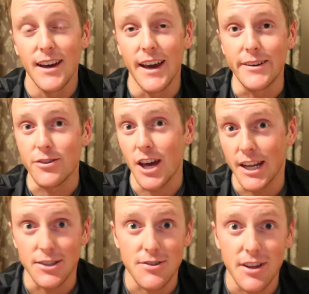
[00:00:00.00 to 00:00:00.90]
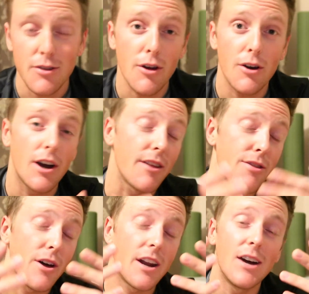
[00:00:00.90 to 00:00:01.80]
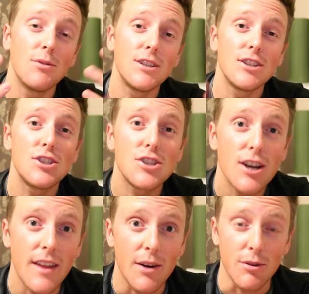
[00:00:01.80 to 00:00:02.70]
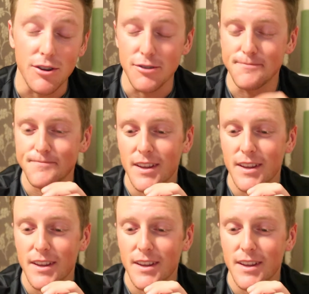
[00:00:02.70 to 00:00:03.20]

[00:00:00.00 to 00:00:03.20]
and it's kind of interesting, so I thought I would share that with you.